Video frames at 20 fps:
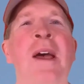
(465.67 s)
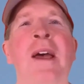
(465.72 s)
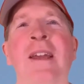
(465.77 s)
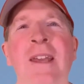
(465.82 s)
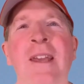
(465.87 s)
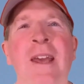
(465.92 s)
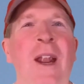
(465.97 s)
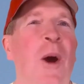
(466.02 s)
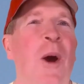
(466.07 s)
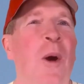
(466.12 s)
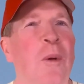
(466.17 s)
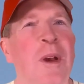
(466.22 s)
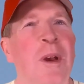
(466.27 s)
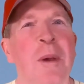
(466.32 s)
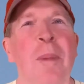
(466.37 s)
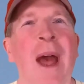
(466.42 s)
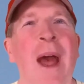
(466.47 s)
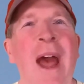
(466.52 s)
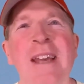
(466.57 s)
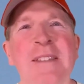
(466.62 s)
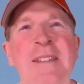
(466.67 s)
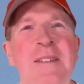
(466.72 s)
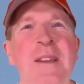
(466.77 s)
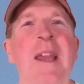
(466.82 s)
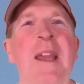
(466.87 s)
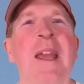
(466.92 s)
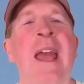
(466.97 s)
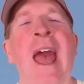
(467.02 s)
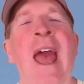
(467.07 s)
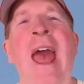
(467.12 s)

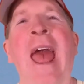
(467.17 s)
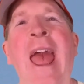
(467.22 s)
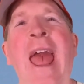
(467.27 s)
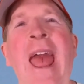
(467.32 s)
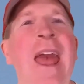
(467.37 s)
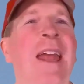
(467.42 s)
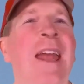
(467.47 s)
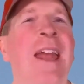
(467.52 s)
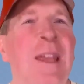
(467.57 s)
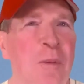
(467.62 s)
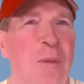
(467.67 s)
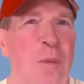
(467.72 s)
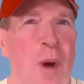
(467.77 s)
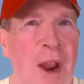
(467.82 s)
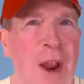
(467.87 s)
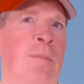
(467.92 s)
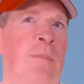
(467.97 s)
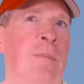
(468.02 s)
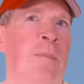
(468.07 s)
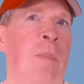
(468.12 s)
capacity anywhere.